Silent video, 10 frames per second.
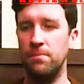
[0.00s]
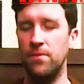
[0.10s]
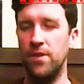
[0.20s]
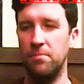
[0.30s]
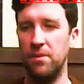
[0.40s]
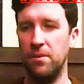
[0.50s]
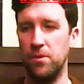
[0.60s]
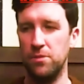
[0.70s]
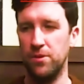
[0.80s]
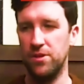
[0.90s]
not be
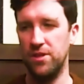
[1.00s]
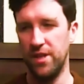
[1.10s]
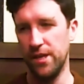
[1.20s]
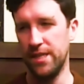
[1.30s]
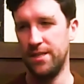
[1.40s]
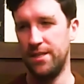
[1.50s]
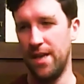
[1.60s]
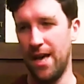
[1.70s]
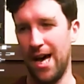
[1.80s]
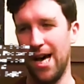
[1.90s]
worst books of the year
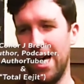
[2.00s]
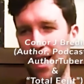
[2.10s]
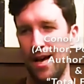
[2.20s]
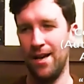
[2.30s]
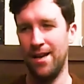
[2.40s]
lists? I